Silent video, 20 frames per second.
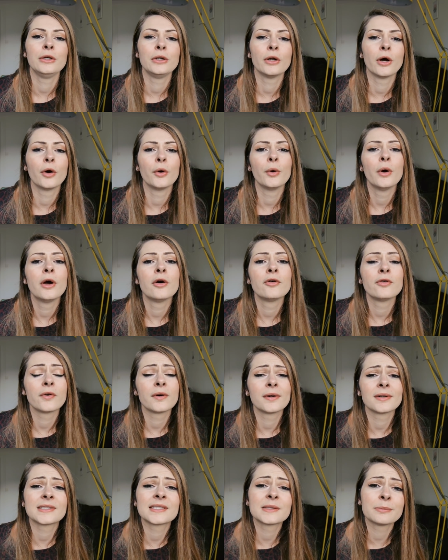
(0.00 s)
you know,
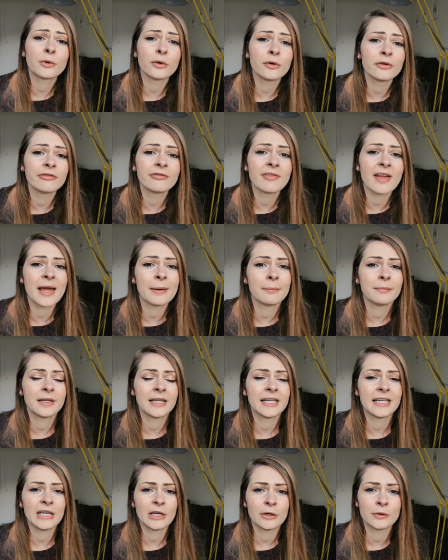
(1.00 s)
for a small
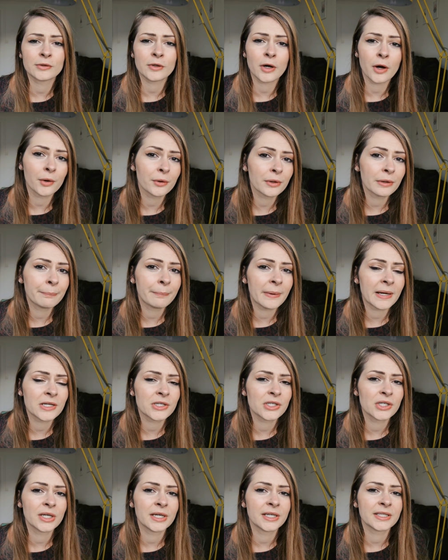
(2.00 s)
family who's on a
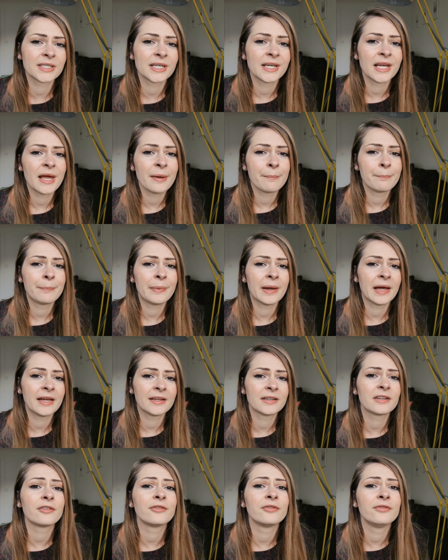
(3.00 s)
budget,
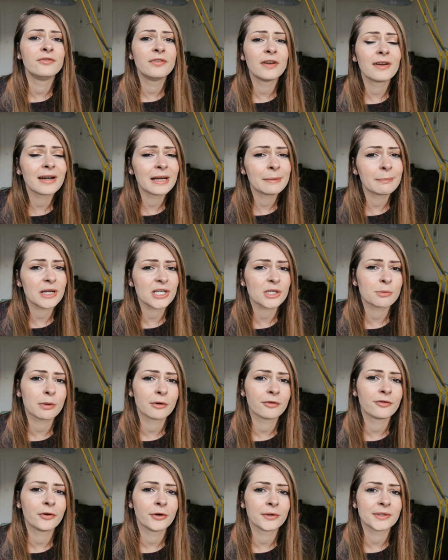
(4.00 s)
but very much
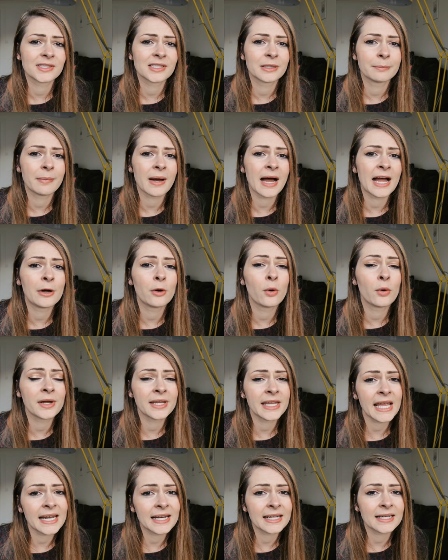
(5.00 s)
prefers to buy
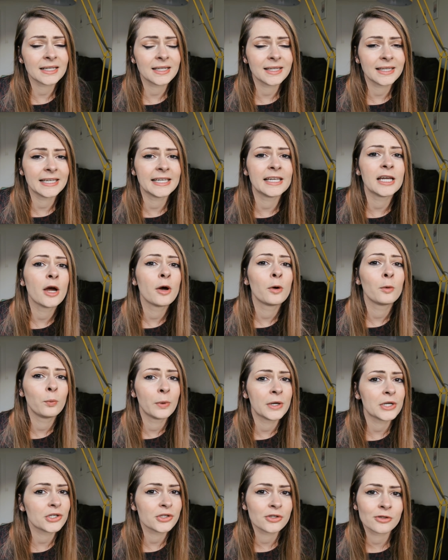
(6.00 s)
organically,
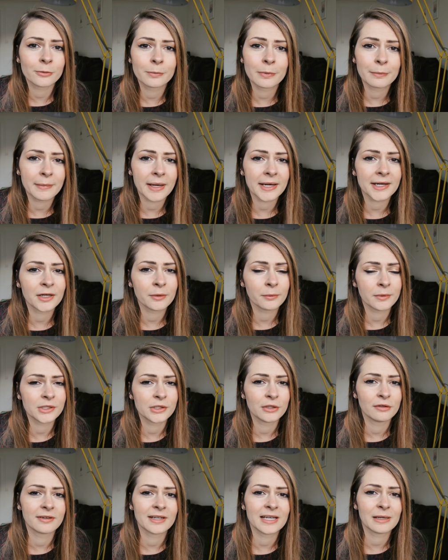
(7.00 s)
which supermarket
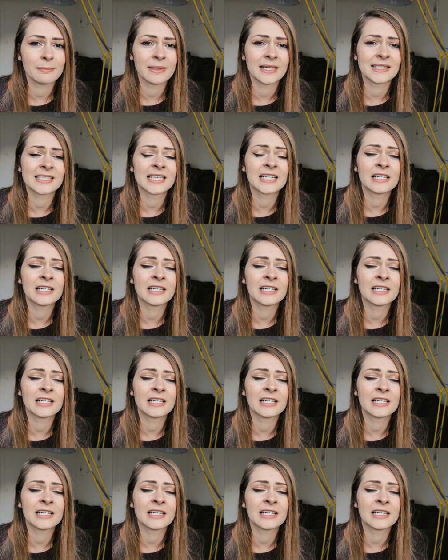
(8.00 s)
would you recommend?